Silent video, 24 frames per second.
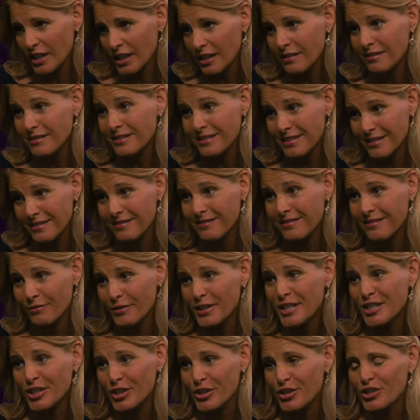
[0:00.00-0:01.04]
the
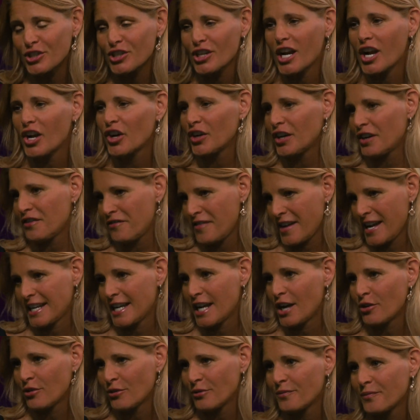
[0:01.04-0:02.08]
research okay. are going to
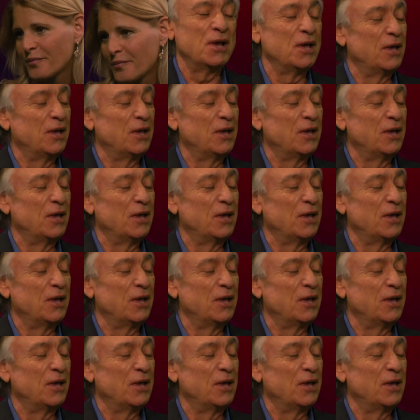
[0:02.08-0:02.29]
find out.